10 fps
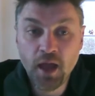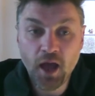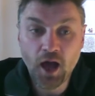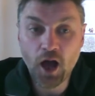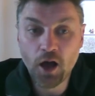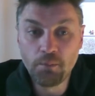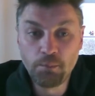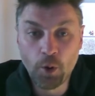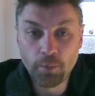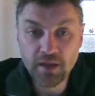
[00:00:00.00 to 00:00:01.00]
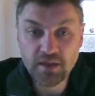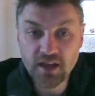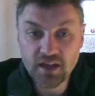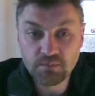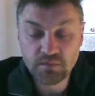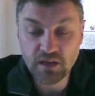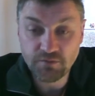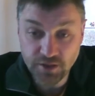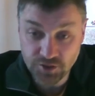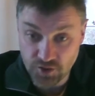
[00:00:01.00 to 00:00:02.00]
Bobby the
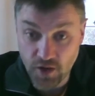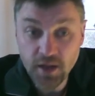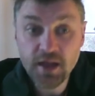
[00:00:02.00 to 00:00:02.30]
adventurer,